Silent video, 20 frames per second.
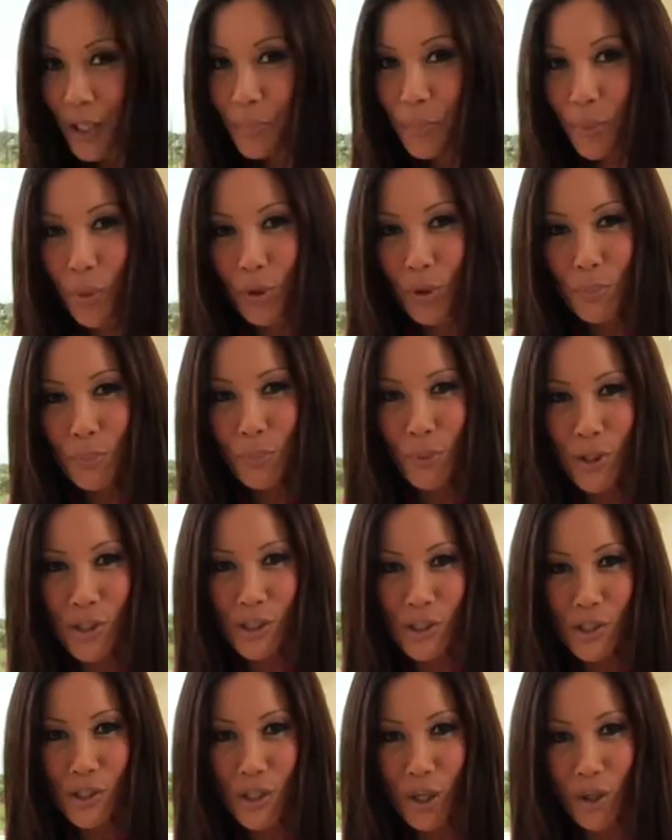important
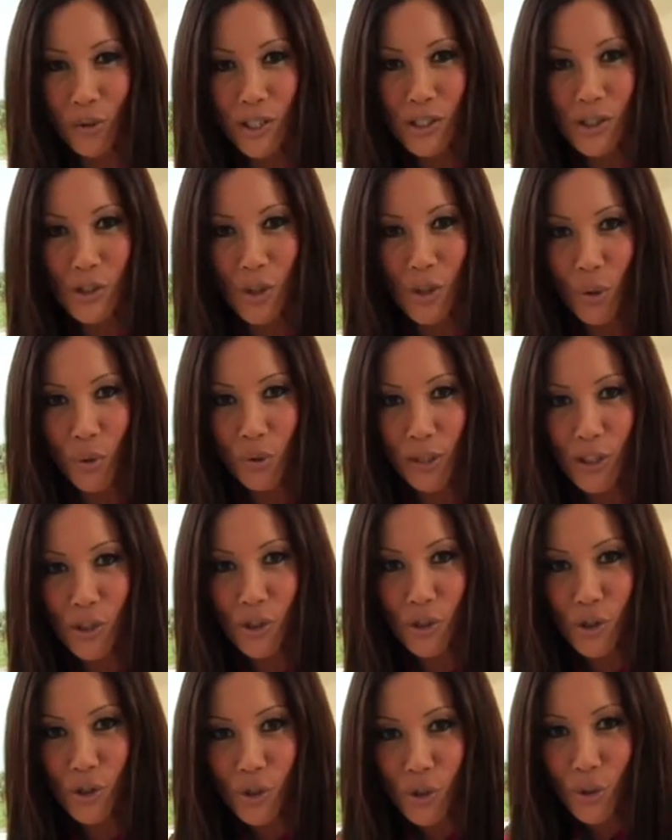point to note is don't
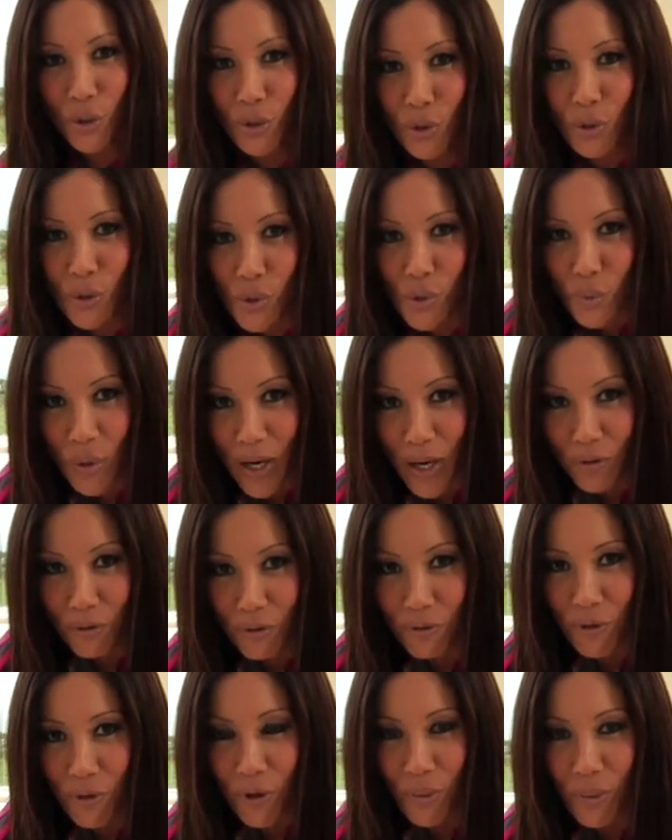let your shoulders round
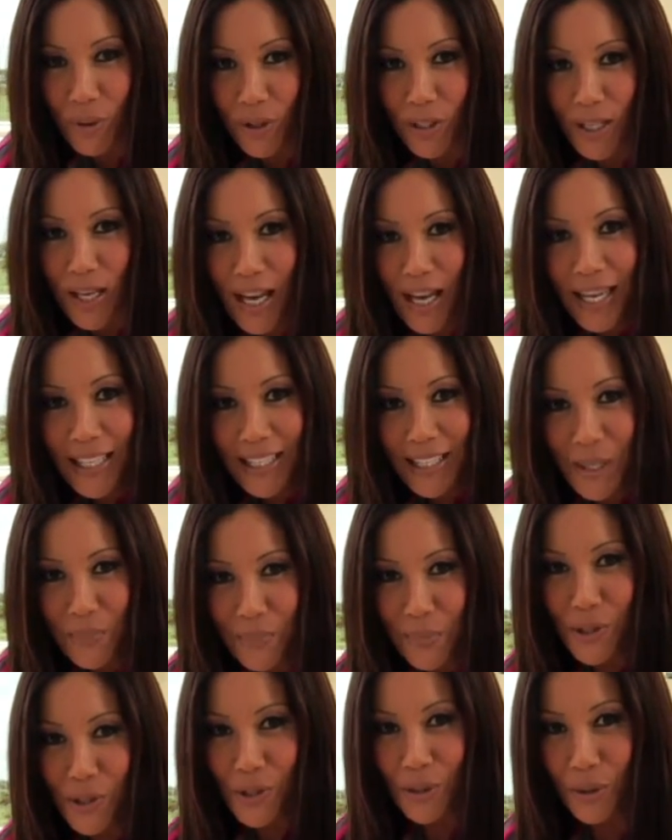forward.
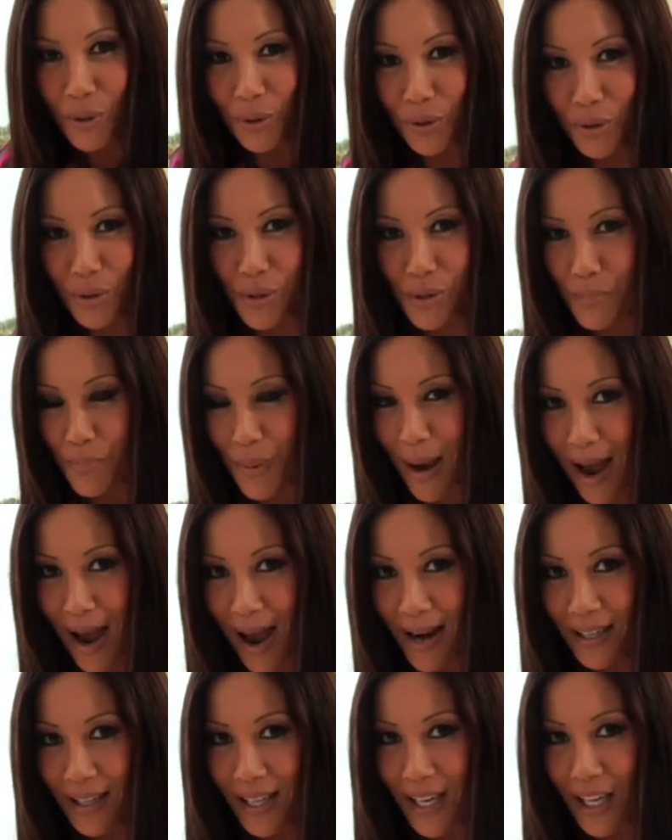Keep the shoulders
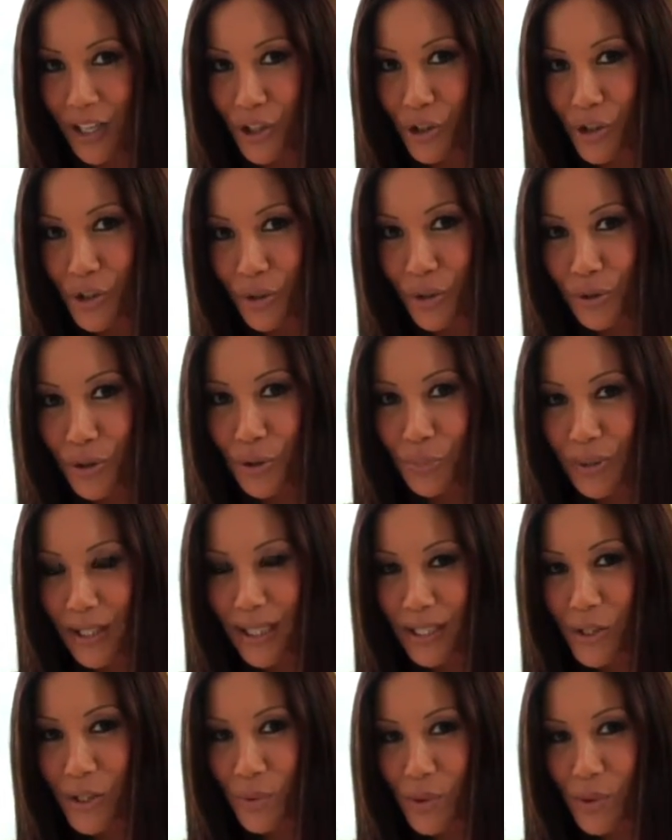back and your shoulder blades